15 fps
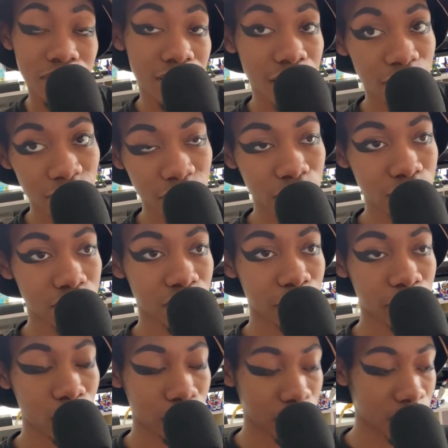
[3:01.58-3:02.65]
that video, just
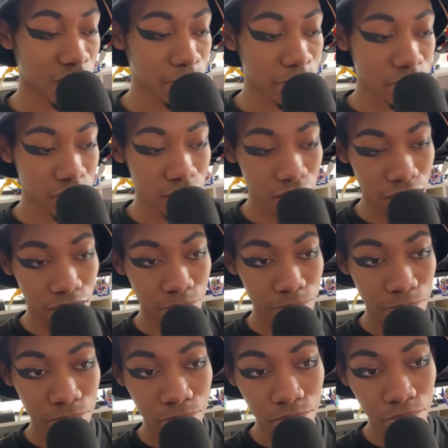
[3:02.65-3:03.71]
let me know in the comments. Um,
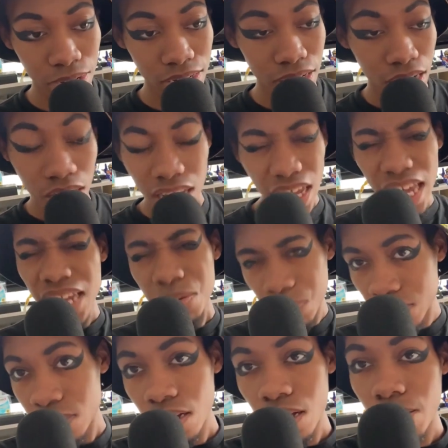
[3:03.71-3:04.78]
but,
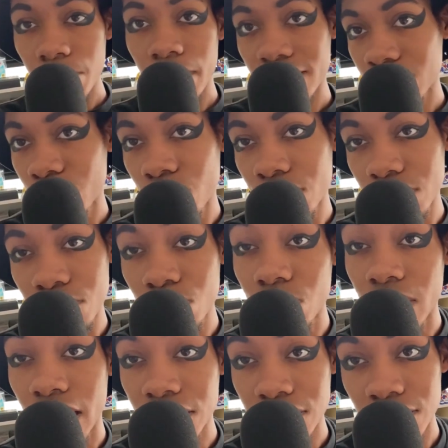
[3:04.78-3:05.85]
anyways, back to what you
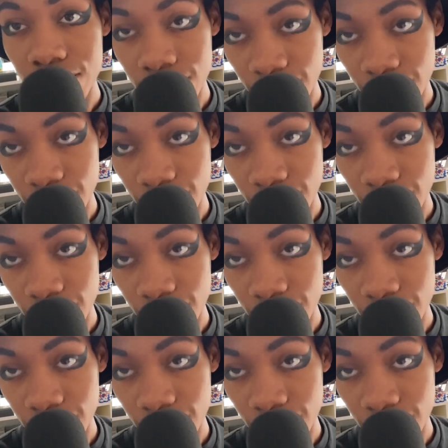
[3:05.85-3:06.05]
were actually here